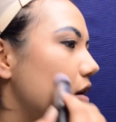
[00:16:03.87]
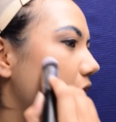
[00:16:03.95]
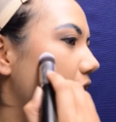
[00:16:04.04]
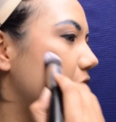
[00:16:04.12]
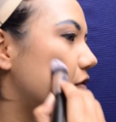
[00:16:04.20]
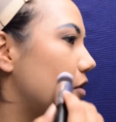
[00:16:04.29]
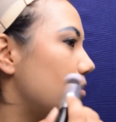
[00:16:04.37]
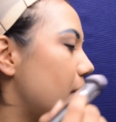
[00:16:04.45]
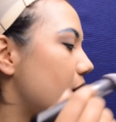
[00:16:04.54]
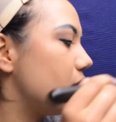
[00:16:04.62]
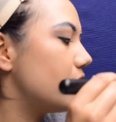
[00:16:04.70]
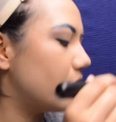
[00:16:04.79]

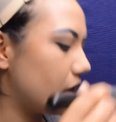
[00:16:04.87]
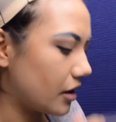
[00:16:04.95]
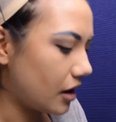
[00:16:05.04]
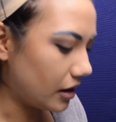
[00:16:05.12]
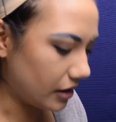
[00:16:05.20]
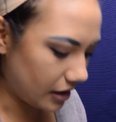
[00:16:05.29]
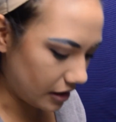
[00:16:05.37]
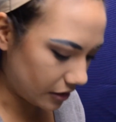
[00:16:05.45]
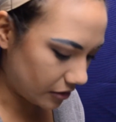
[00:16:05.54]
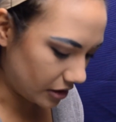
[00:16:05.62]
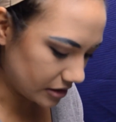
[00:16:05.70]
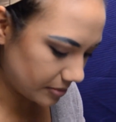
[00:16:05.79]
men who are
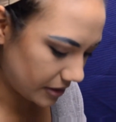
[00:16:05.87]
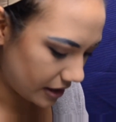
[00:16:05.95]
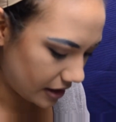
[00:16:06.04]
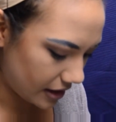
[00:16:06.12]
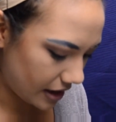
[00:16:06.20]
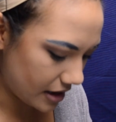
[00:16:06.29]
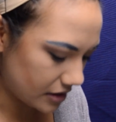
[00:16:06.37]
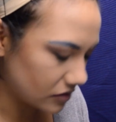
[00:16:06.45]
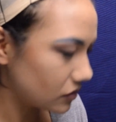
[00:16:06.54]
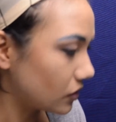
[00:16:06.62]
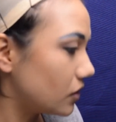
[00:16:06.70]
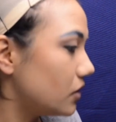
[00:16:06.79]
cosplaying as
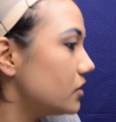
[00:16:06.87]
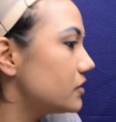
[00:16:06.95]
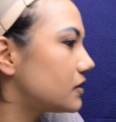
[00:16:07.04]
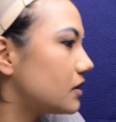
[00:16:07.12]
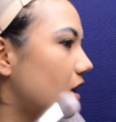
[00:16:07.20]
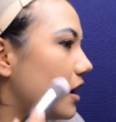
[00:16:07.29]
girls,